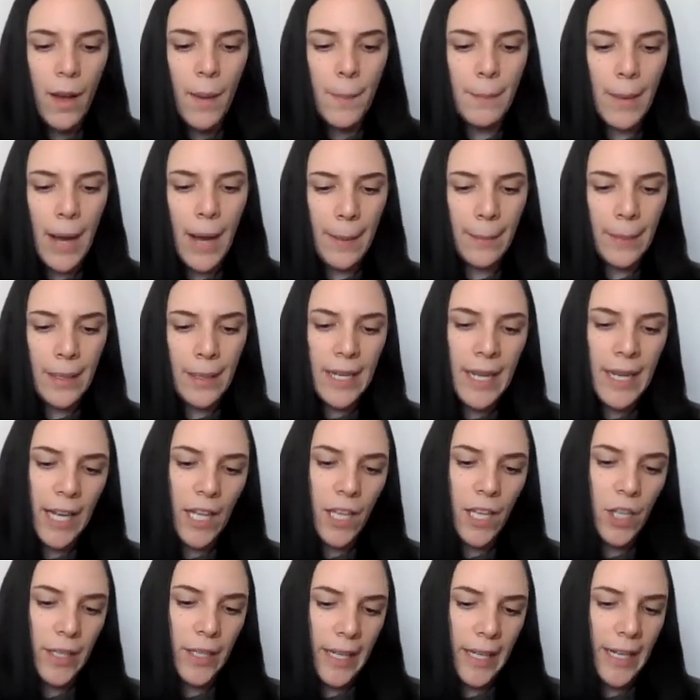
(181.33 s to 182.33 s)
Mom and
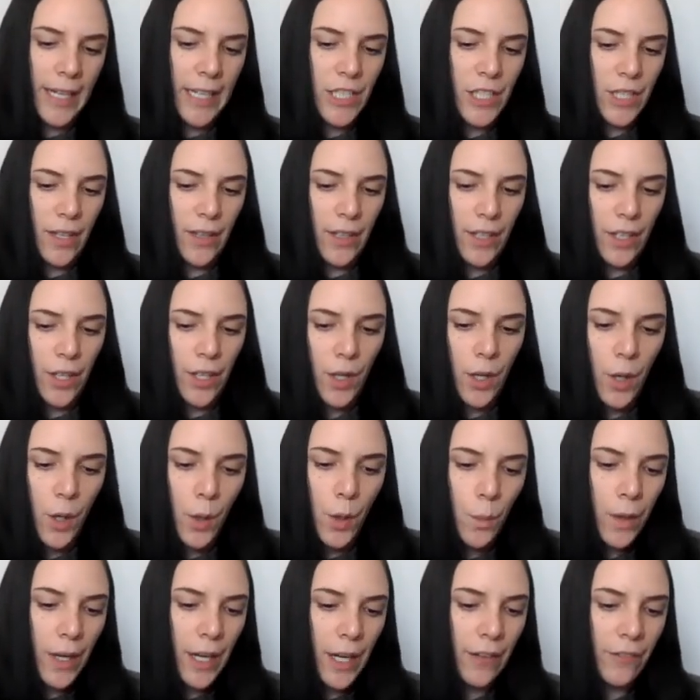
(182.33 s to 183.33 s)
Nick look at each other.
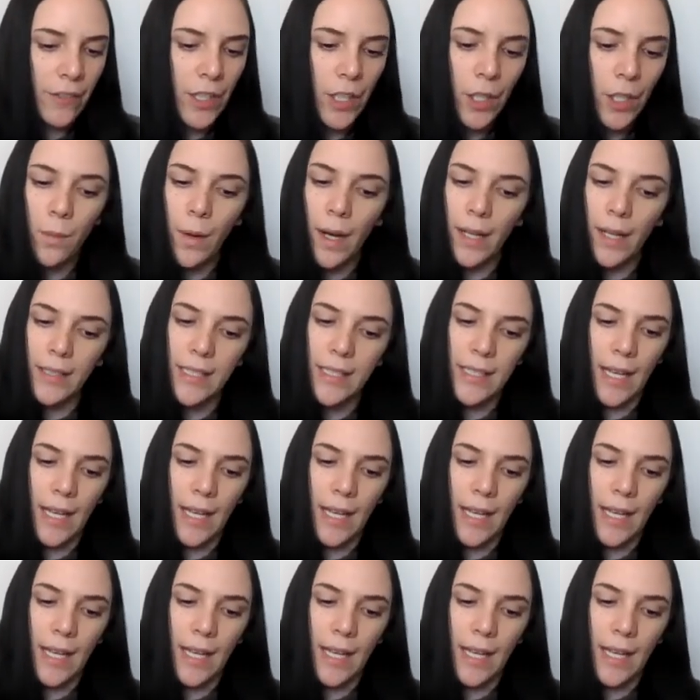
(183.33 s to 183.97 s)
Whatever you want,